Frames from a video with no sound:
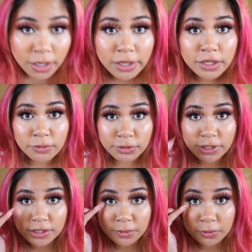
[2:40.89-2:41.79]
and I
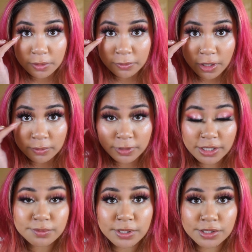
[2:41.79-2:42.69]
realized I put on bottom
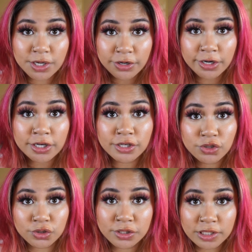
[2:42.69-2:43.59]
lash mascara and I
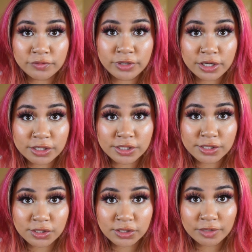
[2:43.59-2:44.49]
shouldn't have yet because I
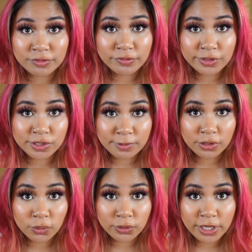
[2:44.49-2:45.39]
still have to finish my
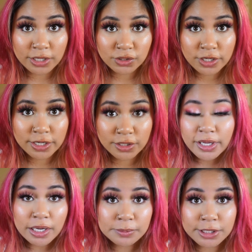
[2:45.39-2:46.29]
lower lash line.
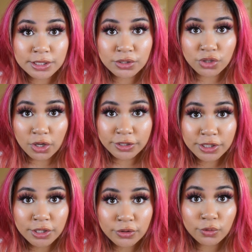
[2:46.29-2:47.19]
I'm taking
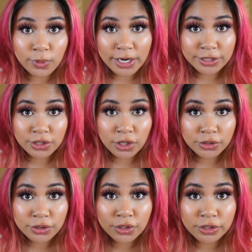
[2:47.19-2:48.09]
Dahlia, the wine
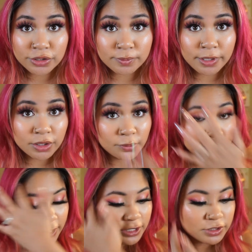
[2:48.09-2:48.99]
color, under my lower lash